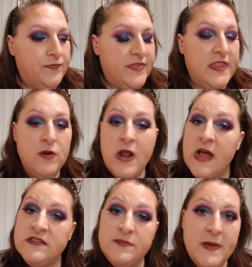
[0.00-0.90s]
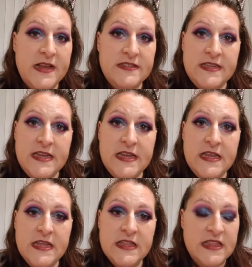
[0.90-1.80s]
They're not
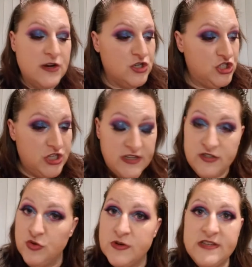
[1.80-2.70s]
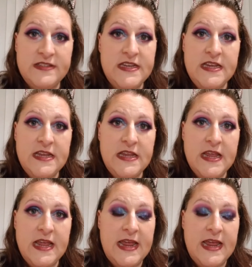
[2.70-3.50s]
spicy. They're just greasy.